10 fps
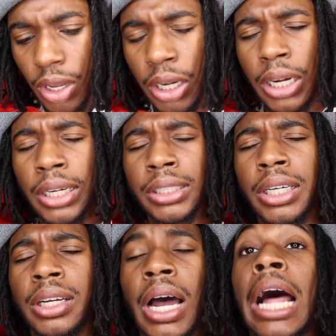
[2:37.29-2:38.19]
Because
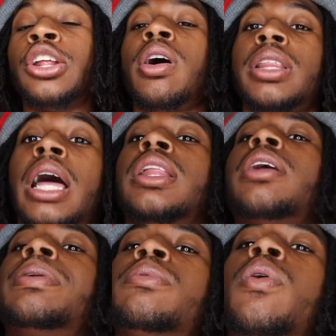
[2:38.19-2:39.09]
I know a lot
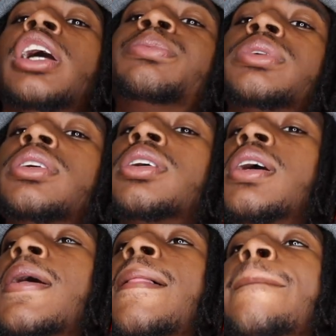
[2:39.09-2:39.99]
of people watch me.
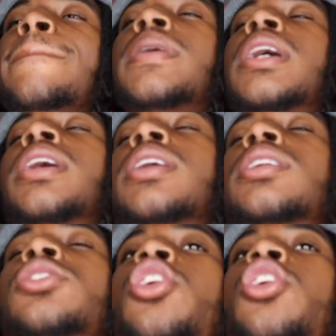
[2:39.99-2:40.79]
And, you